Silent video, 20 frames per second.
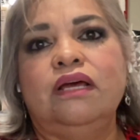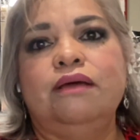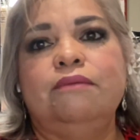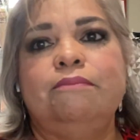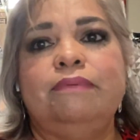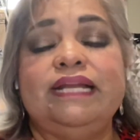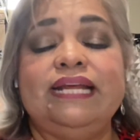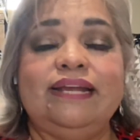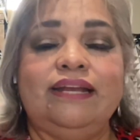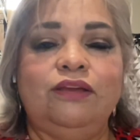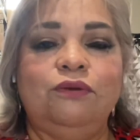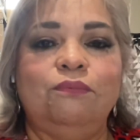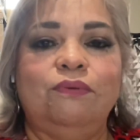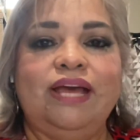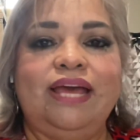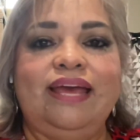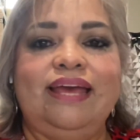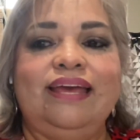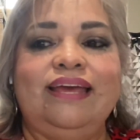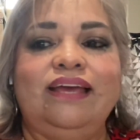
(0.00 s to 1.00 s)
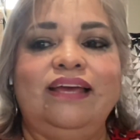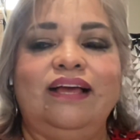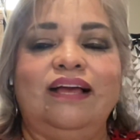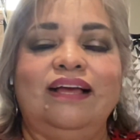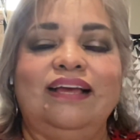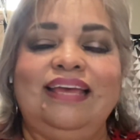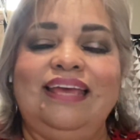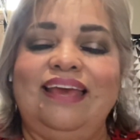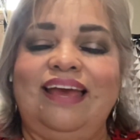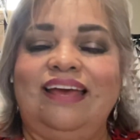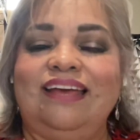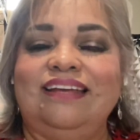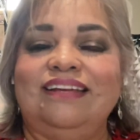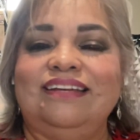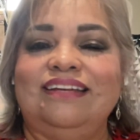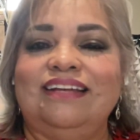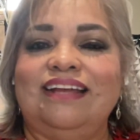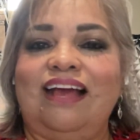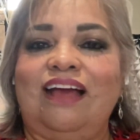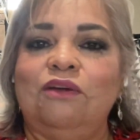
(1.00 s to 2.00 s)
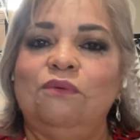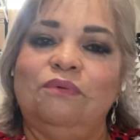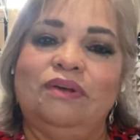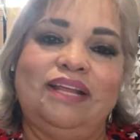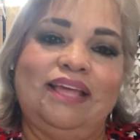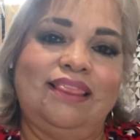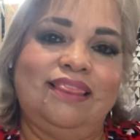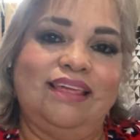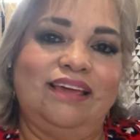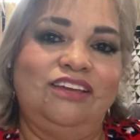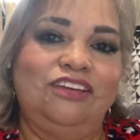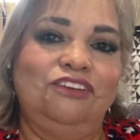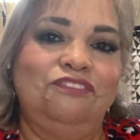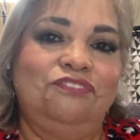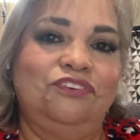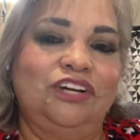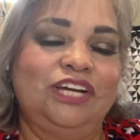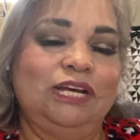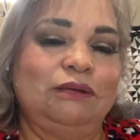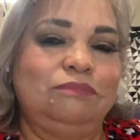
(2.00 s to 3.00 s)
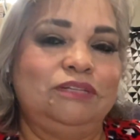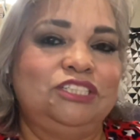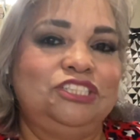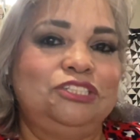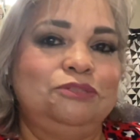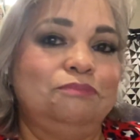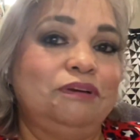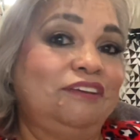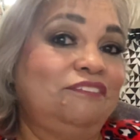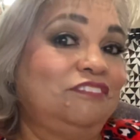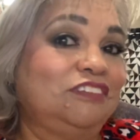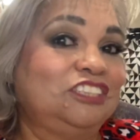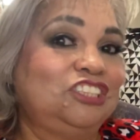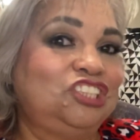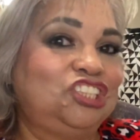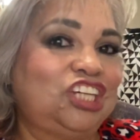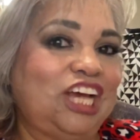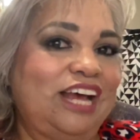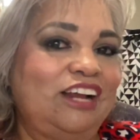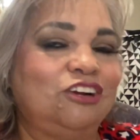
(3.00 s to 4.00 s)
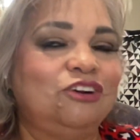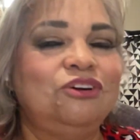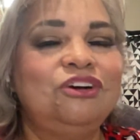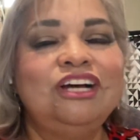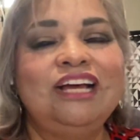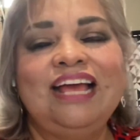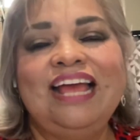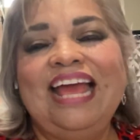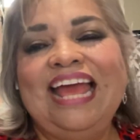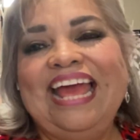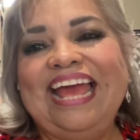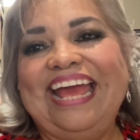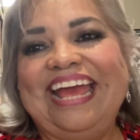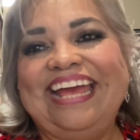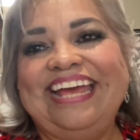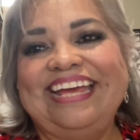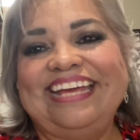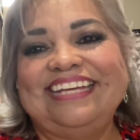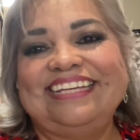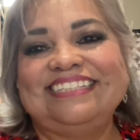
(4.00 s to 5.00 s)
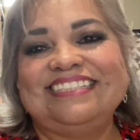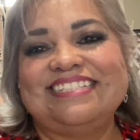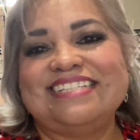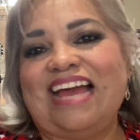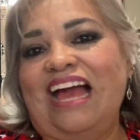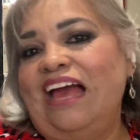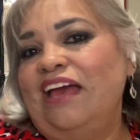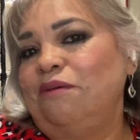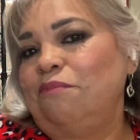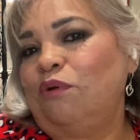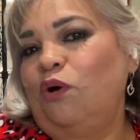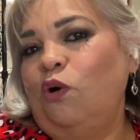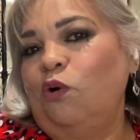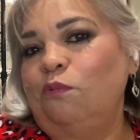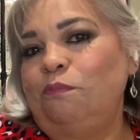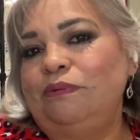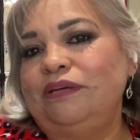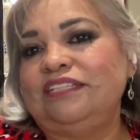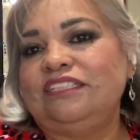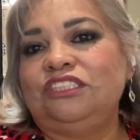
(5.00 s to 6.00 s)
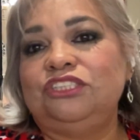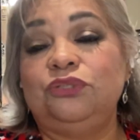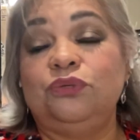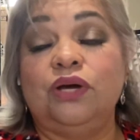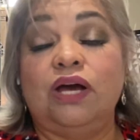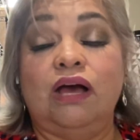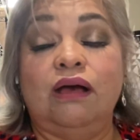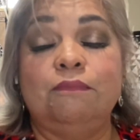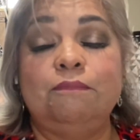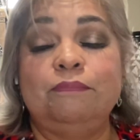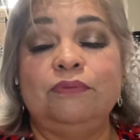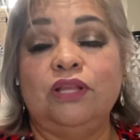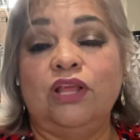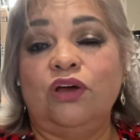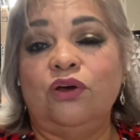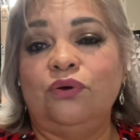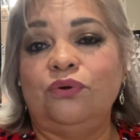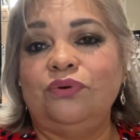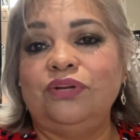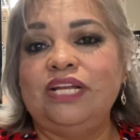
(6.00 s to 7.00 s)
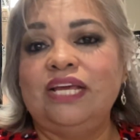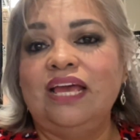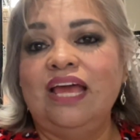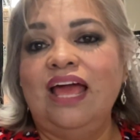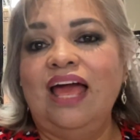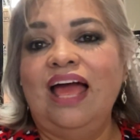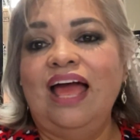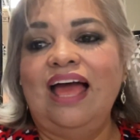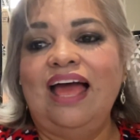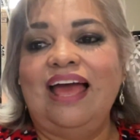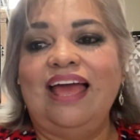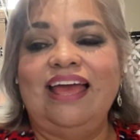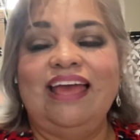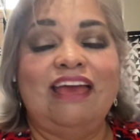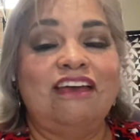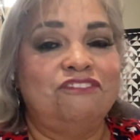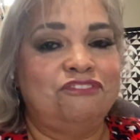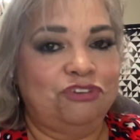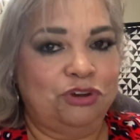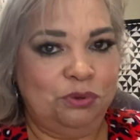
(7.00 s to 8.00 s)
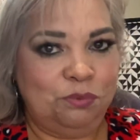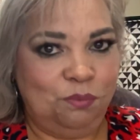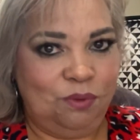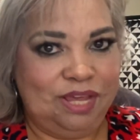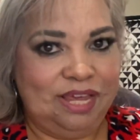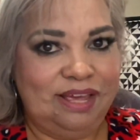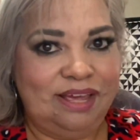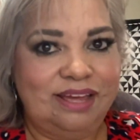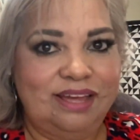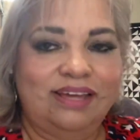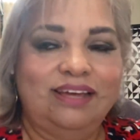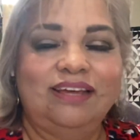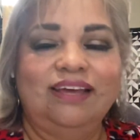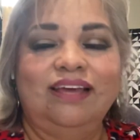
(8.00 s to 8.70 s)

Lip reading: But anyway, again, I want to thank you for coming to my first channel, and I'm hoping to upload every week.